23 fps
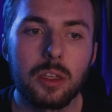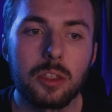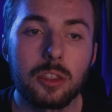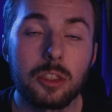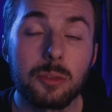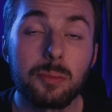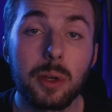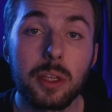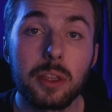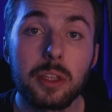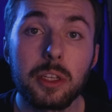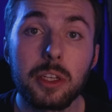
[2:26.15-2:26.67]

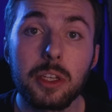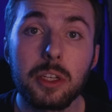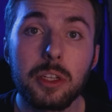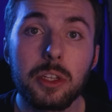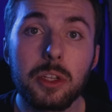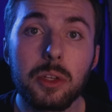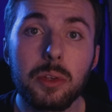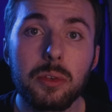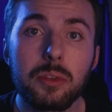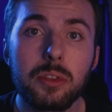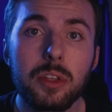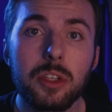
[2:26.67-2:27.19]
spread the good
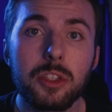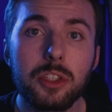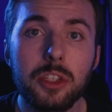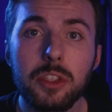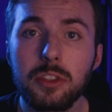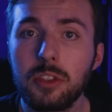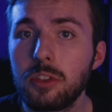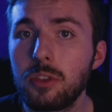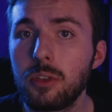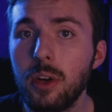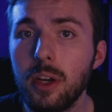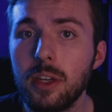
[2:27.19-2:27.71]
news that
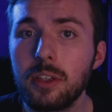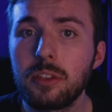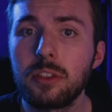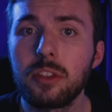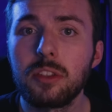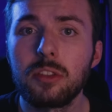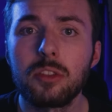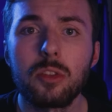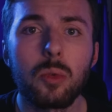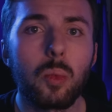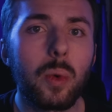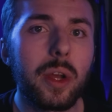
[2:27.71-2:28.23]
Jesus Christ
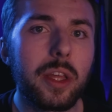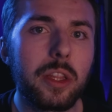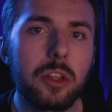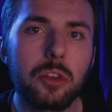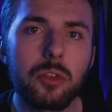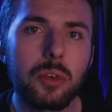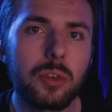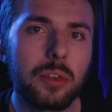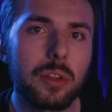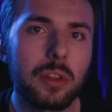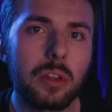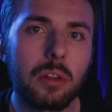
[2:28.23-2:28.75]
is the way, the
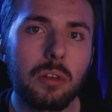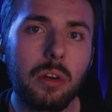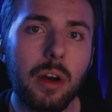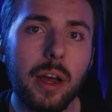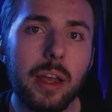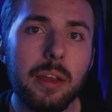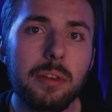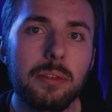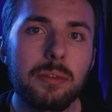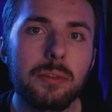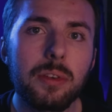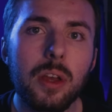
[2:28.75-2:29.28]
truth, and the
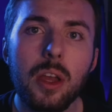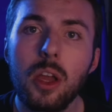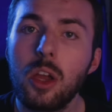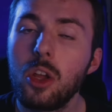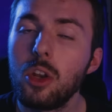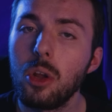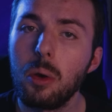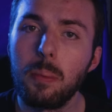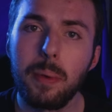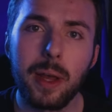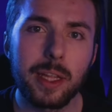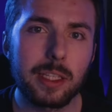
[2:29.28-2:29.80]
life.
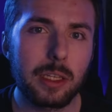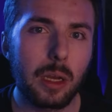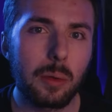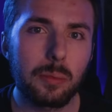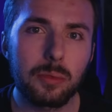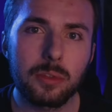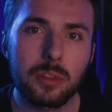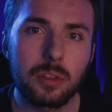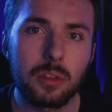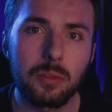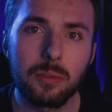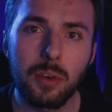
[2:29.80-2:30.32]
No man
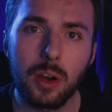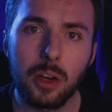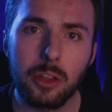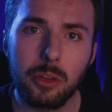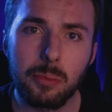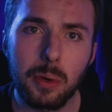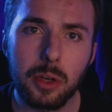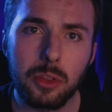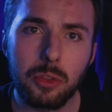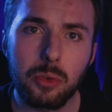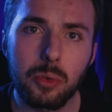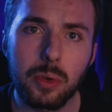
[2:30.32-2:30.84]
comes to the
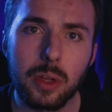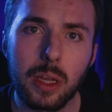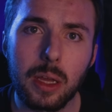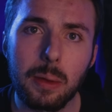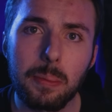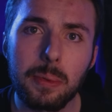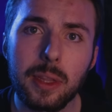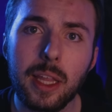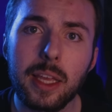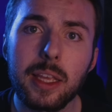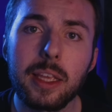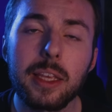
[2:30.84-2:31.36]
Father but through
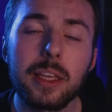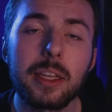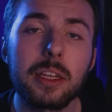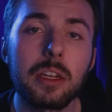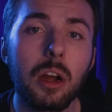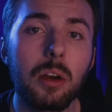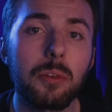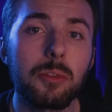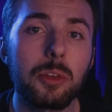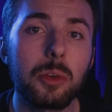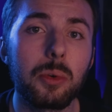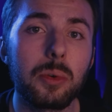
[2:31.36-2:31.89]
him, and that he can
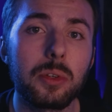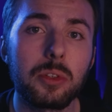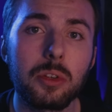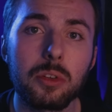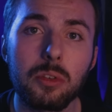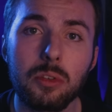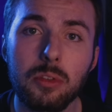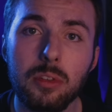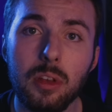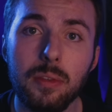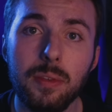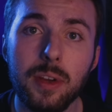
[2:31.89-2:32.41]
offer you
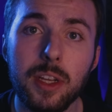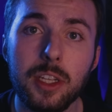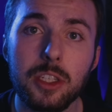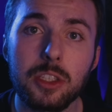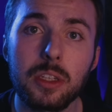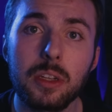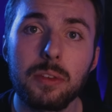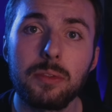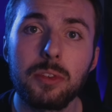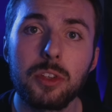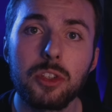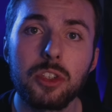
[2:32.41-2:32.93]
eternal
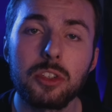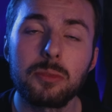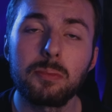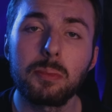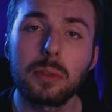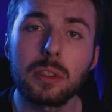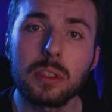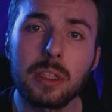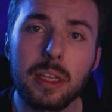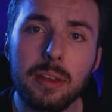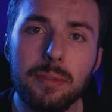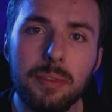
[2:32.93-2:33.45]
salvation if you just
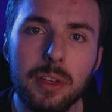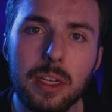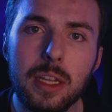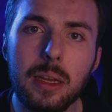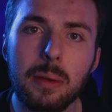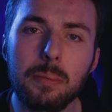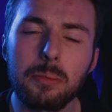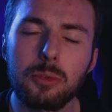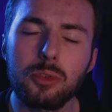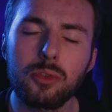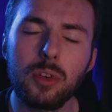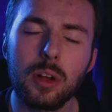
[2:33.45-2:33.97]
believe in
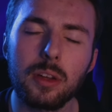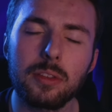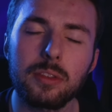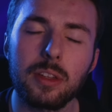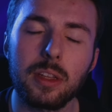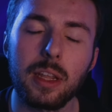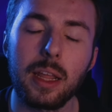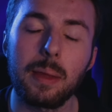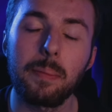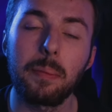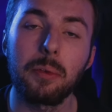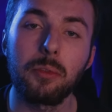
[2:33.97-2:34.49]
him,
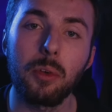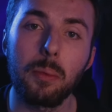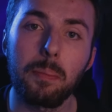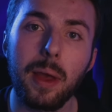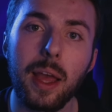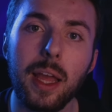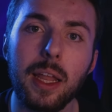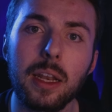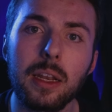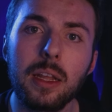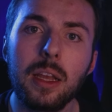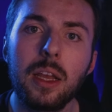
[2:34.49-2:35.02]
trust in him, and
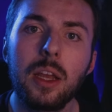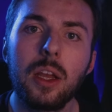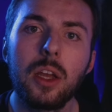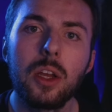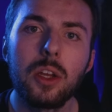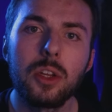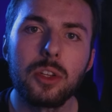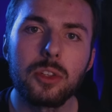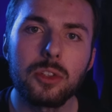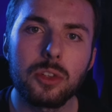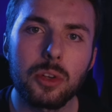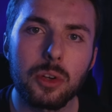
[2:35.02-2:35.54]
repent,
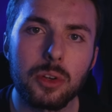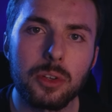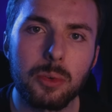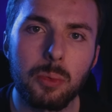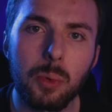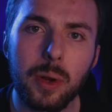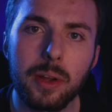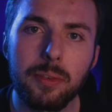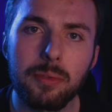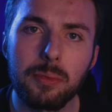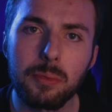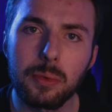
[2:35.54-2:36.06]
turn
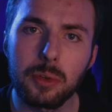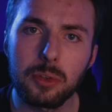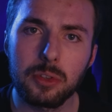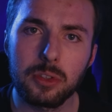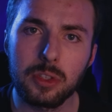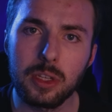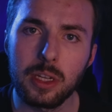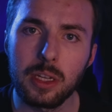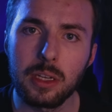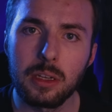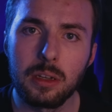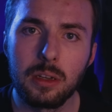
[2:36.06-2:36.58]
away from your
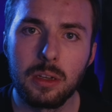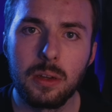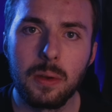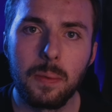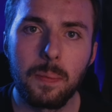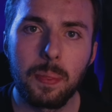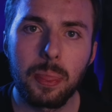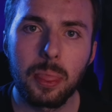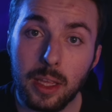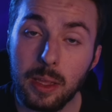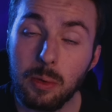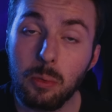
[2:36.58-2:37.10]
sin.
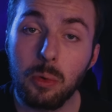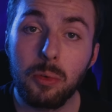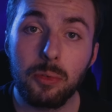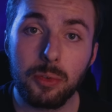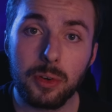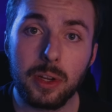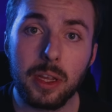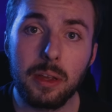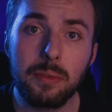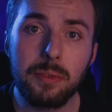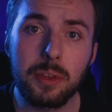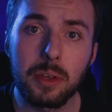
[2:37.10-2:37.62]
He will
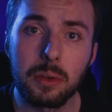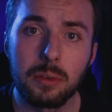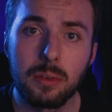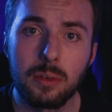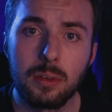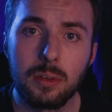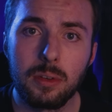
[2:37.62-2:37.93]
forgive you,